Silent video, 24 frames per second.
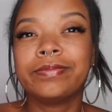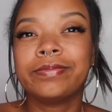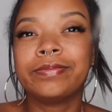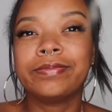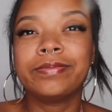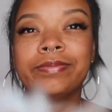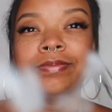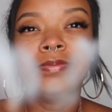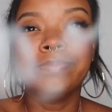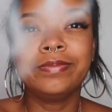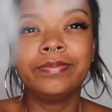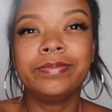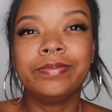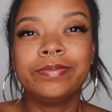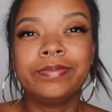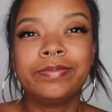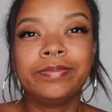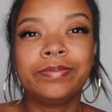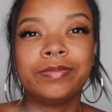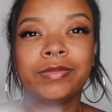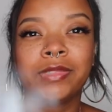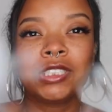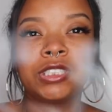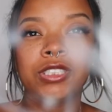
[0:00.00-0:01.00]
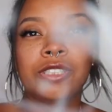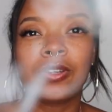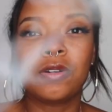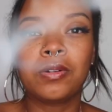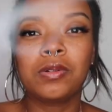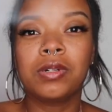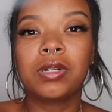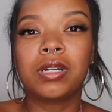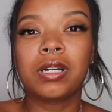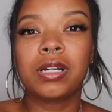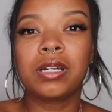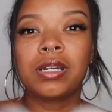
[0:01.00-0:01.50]

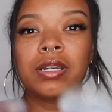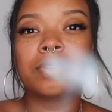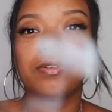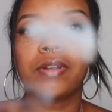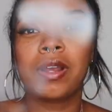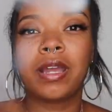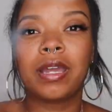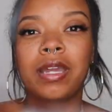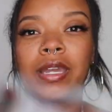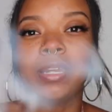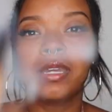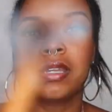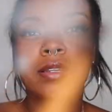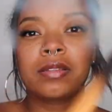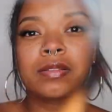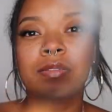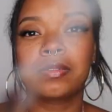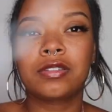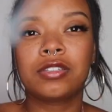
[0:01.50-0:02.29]
So good, right?